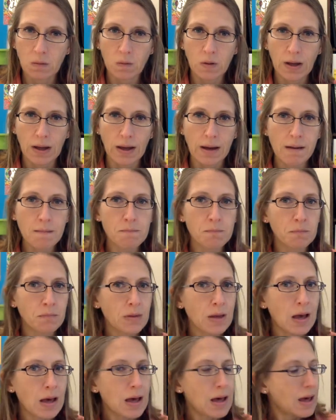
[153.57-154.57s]
Okay.
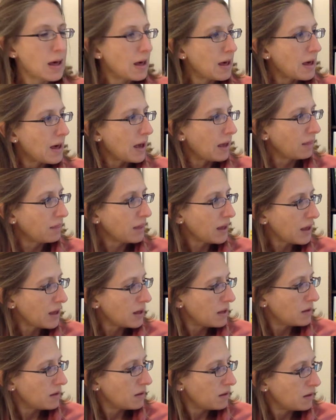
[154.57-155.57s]
And
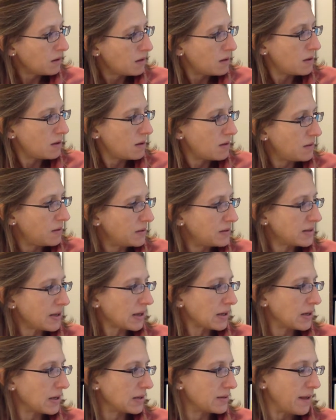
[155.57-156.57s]
then the
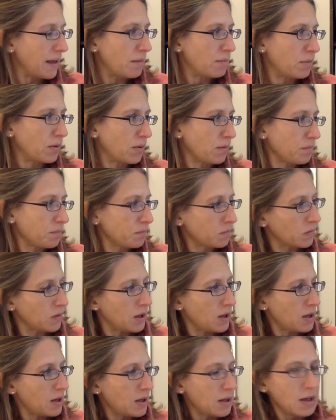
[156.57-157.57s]
second example
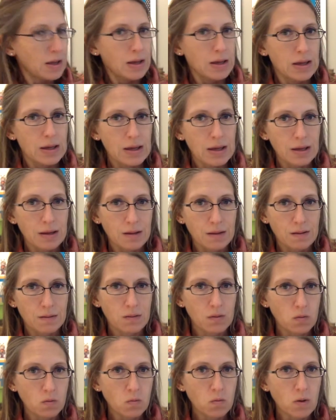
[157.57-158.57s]

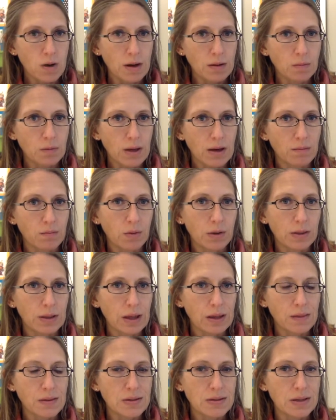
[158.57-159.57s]
is we have one
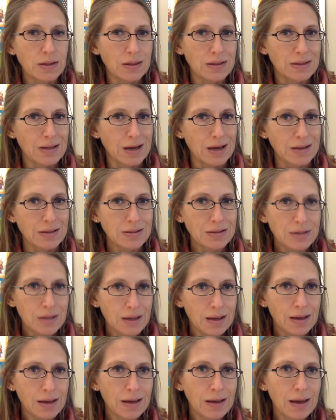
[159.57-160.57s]
like this on the test,
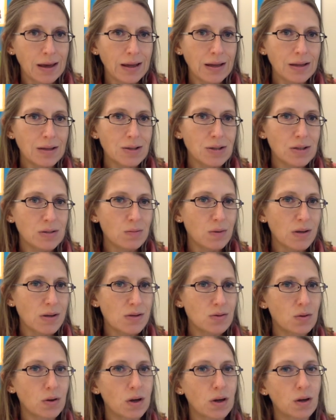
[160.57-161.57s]
and I just
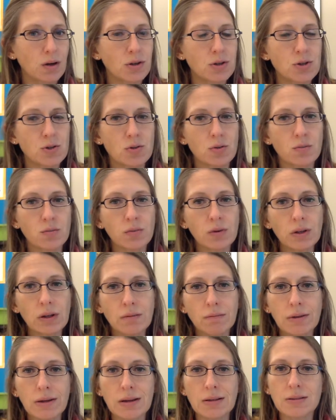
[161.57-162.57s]
wanted to encourage you to
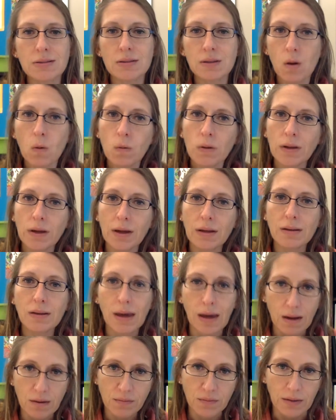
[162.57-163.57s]
really read it slowly and
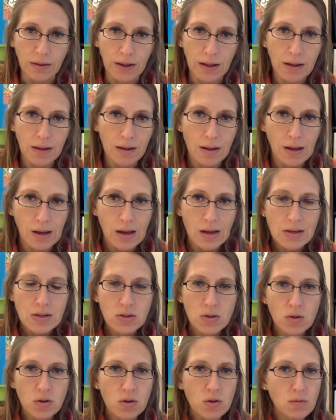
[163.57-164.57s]
carefully.
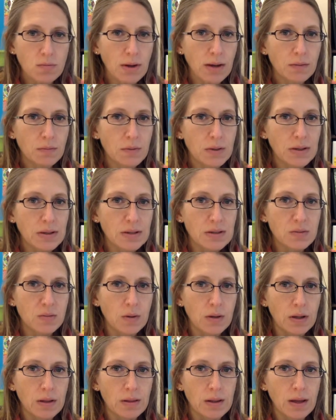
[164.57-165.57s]
So you might read this
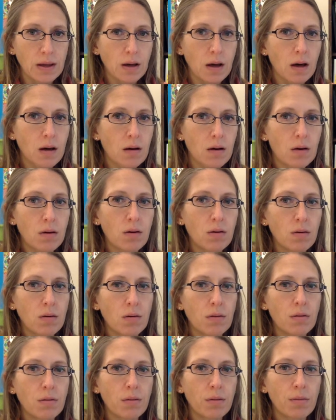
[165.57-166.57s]
one and think,
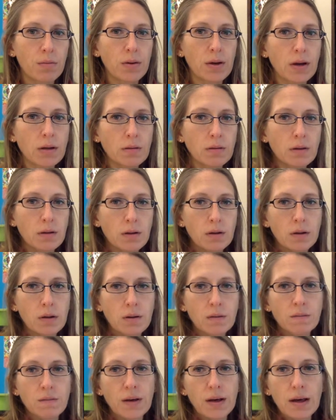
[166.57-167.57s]
oh,
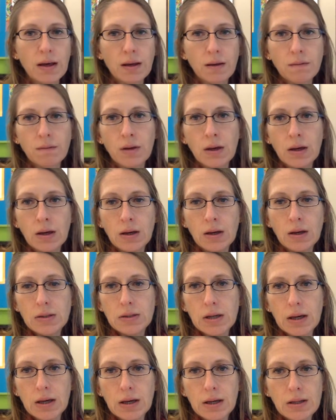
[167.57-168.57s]
300, 5
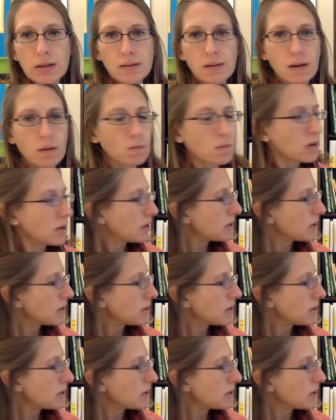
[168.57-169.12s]
tens, 8